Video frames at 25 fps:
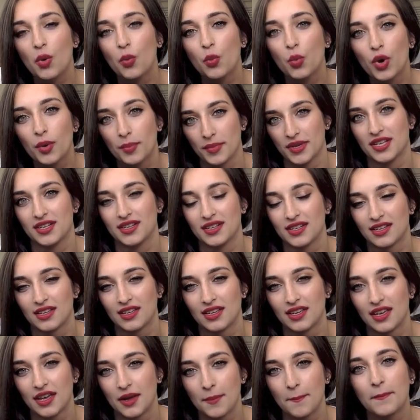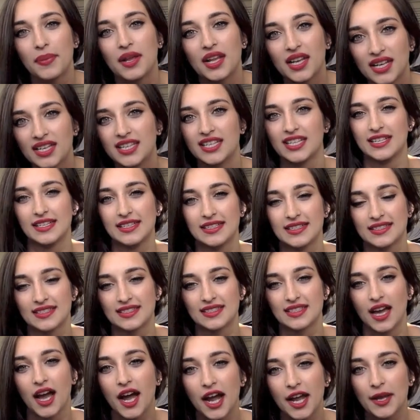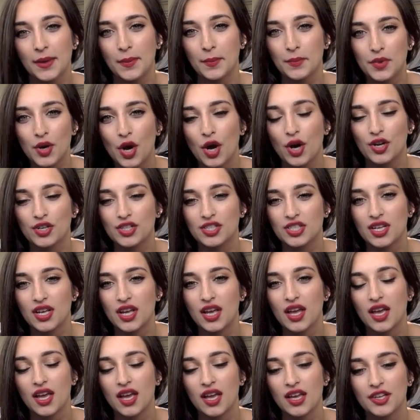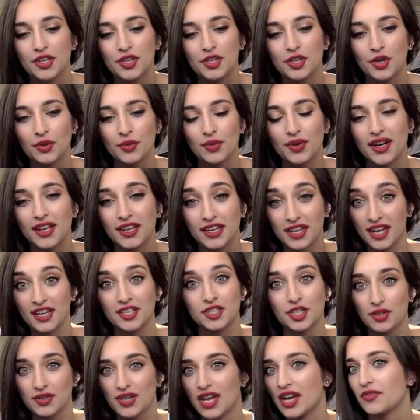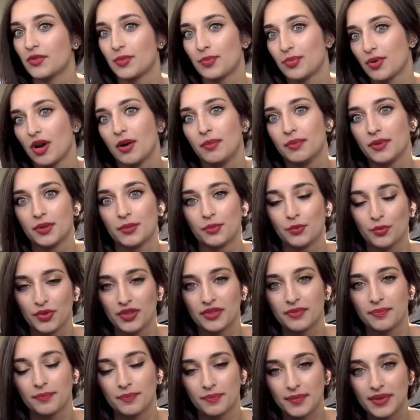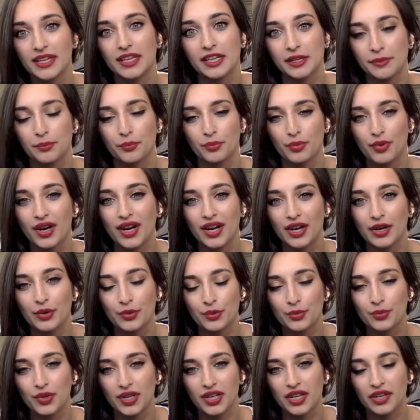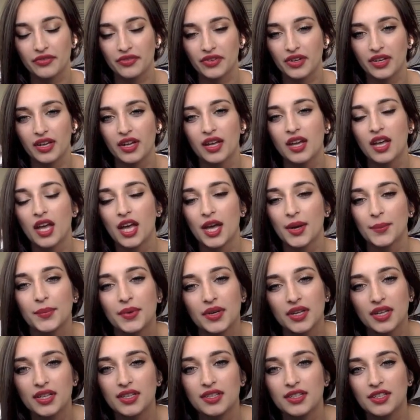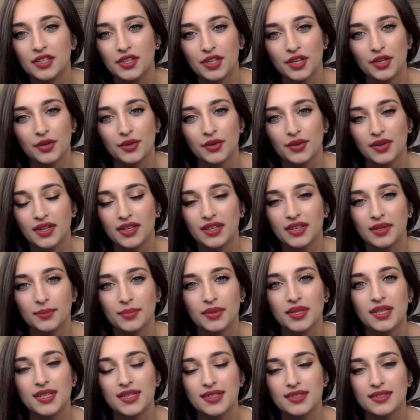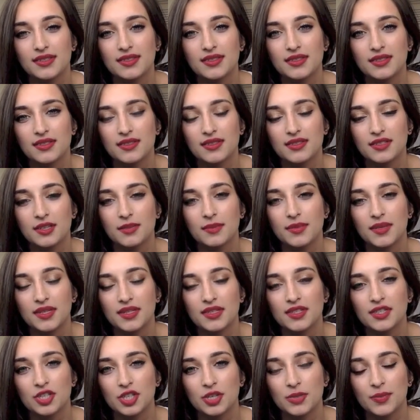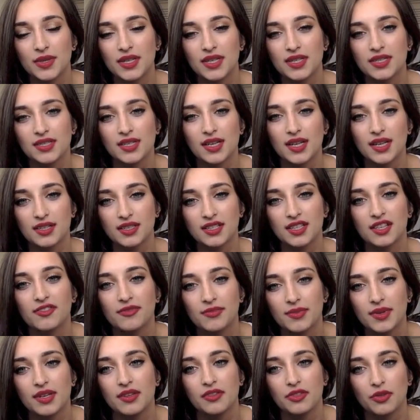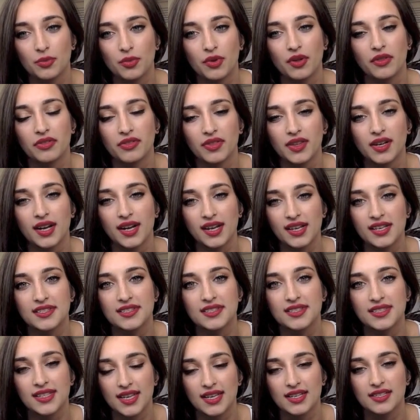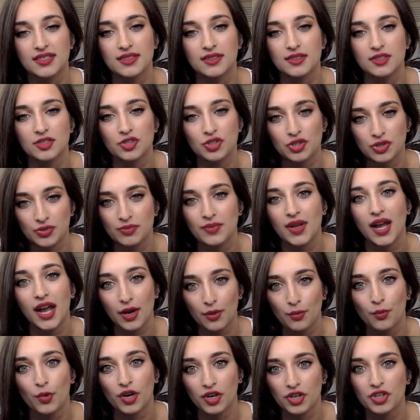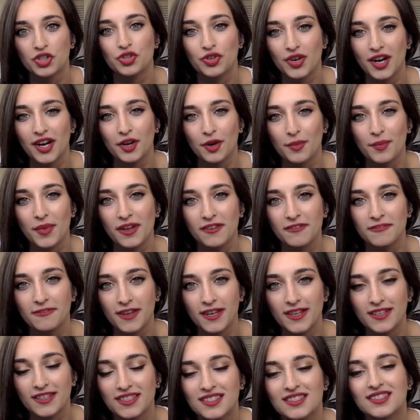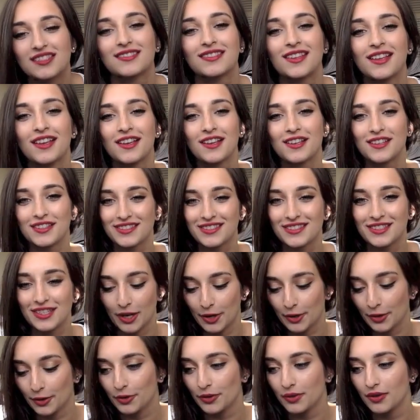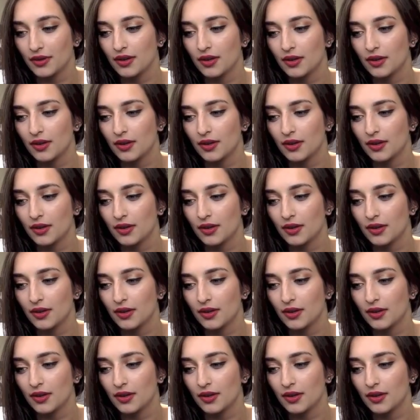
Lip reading: woman, please, I am not, you know, like, I don't have a problem with being brown, whatever, but, you know, please stop being stupid and give me the one that I said I want to try on my face. So,